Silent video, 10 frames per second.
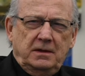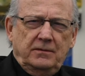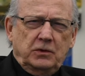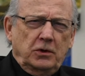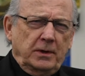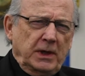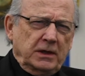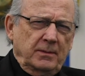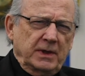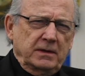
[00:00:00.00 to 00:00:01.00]
even going
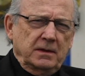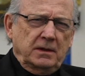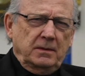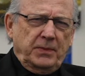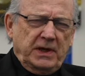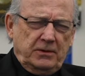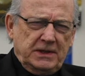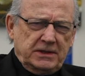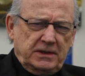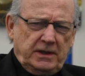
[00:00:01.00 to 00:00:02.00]
back to my
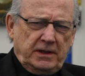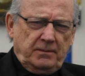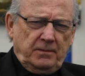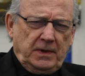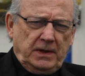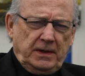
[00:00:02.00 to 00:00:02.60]
parents' time,